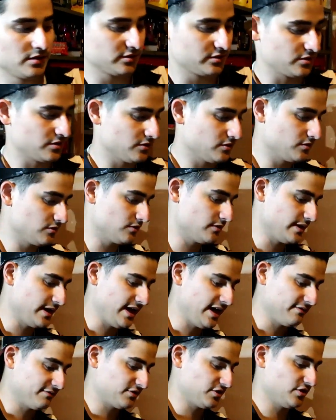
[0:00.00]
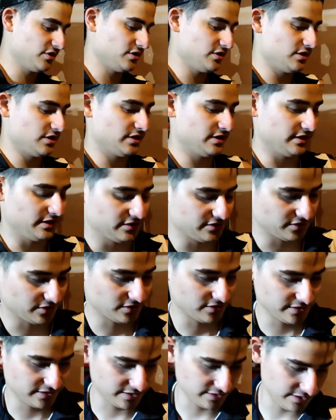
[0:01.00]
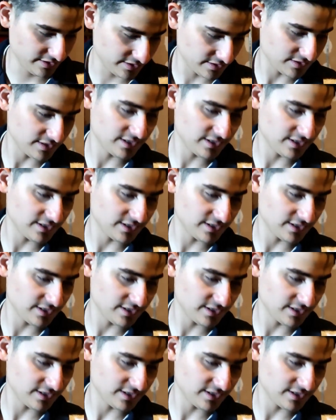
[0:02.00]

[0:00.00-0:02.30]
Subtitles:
So after installing these